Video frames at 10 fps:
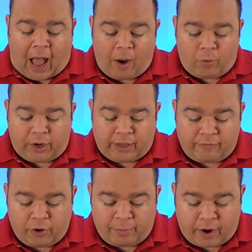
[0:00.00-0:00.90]
I will
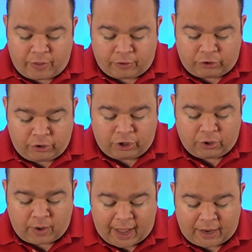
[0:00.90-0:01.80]
give your brother to
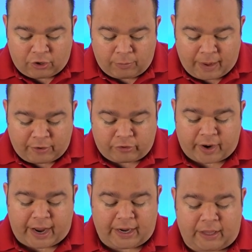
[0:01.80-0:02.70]
you, and you may
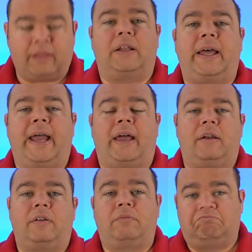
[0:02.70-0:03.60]
trade in the
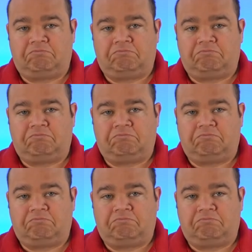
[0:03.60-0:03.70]
land.